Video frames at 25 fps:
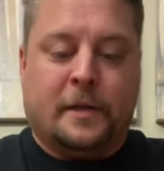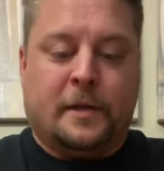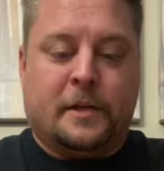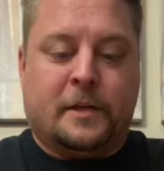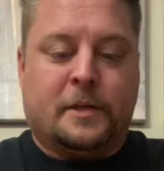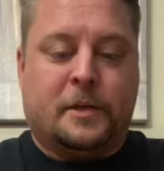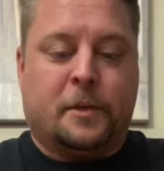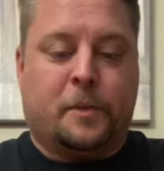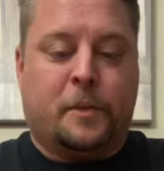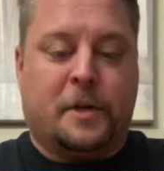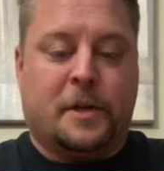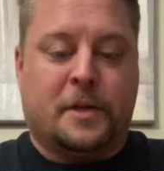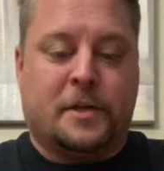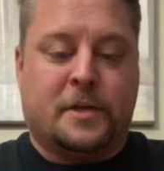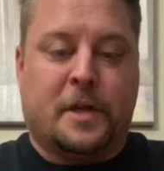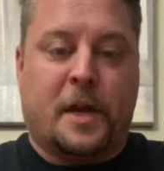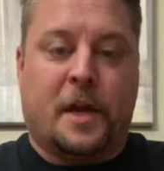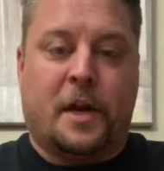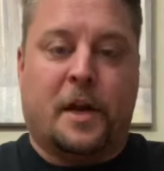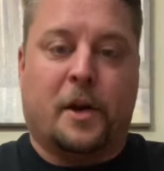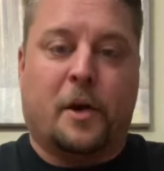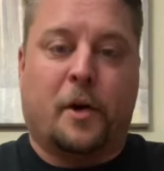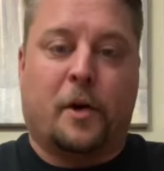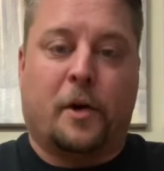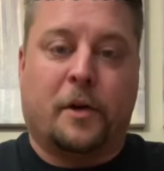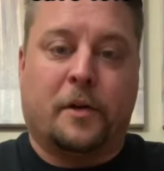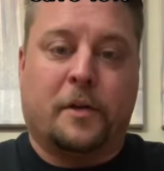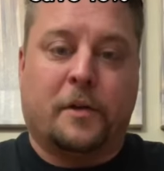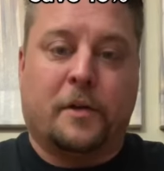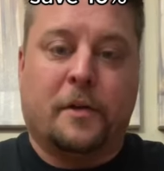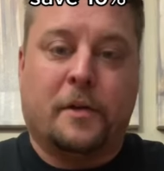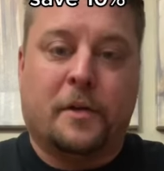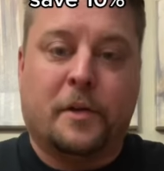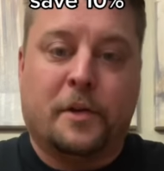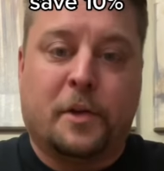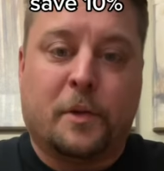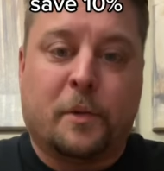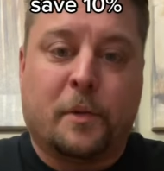So we decided on
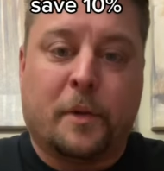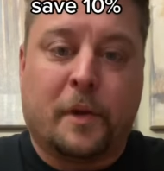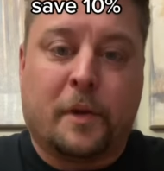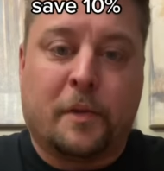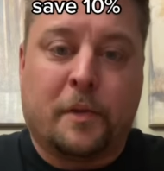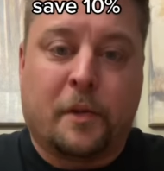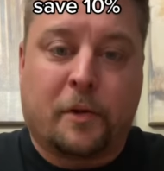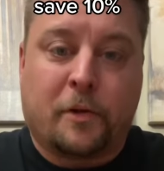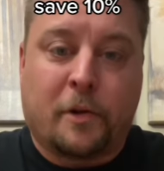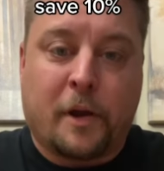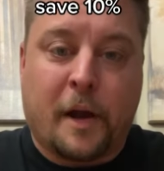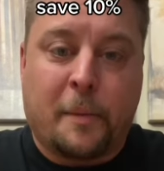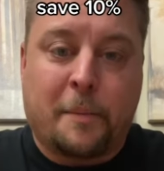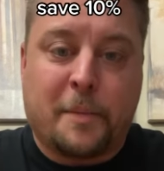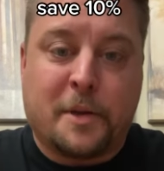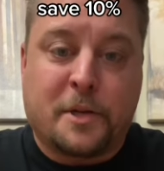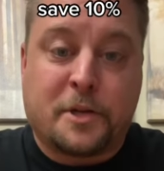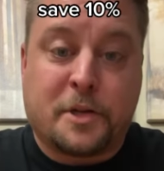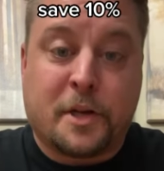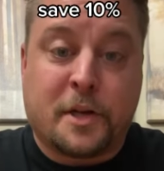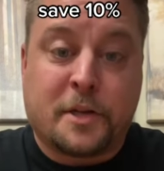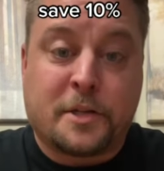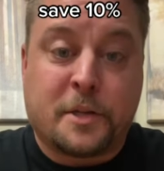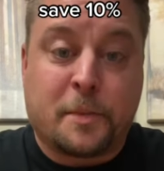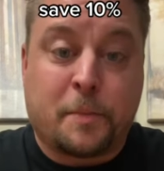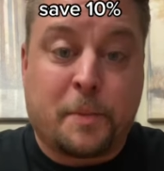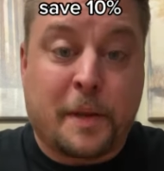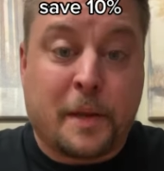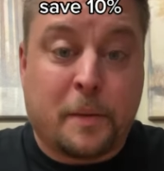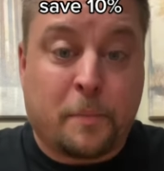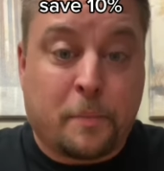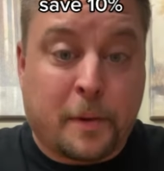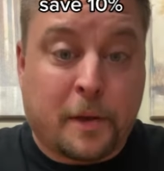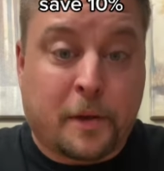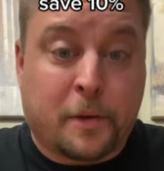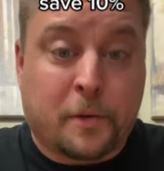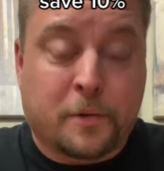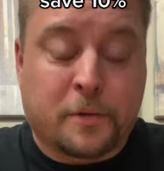doing the Crabby Chesapeake
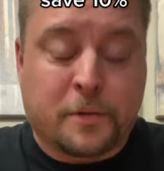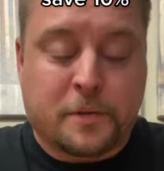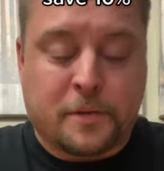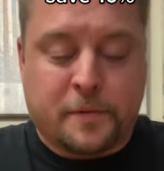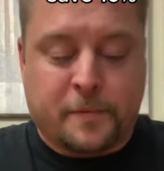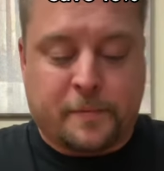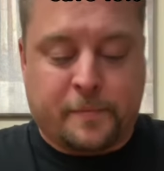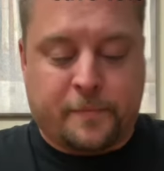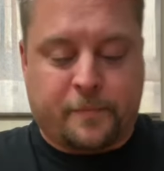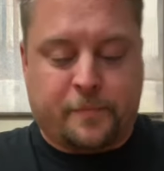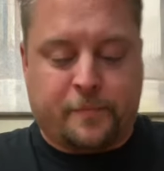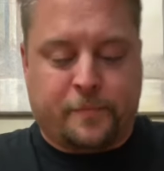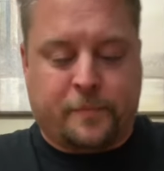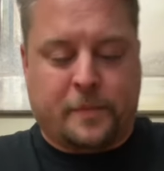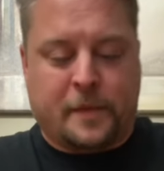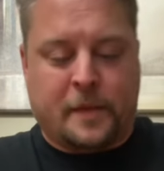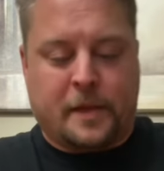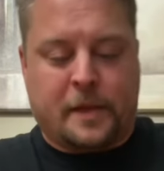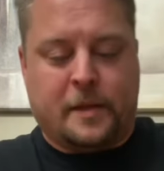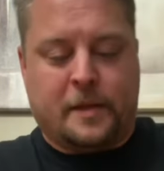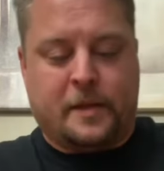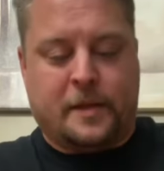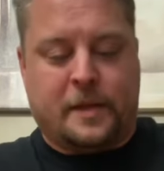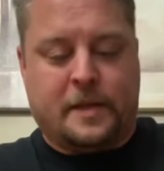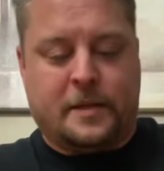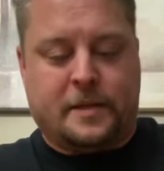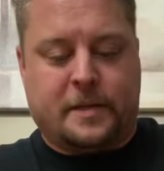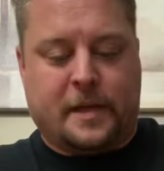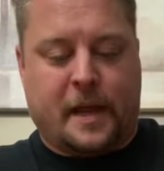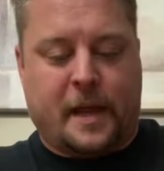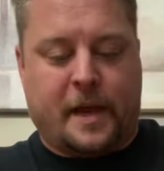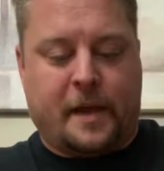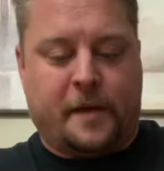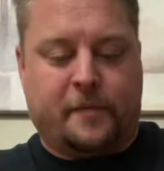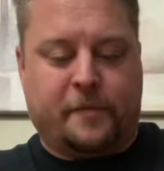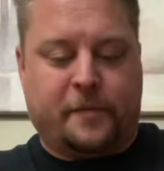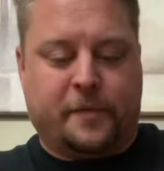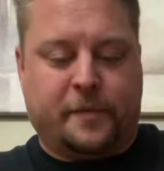pickles. These
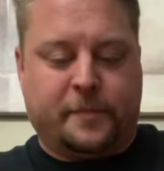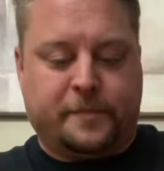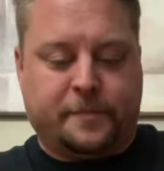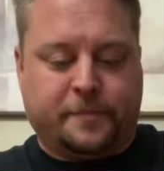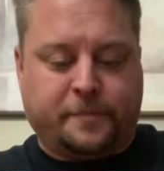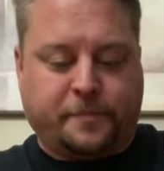have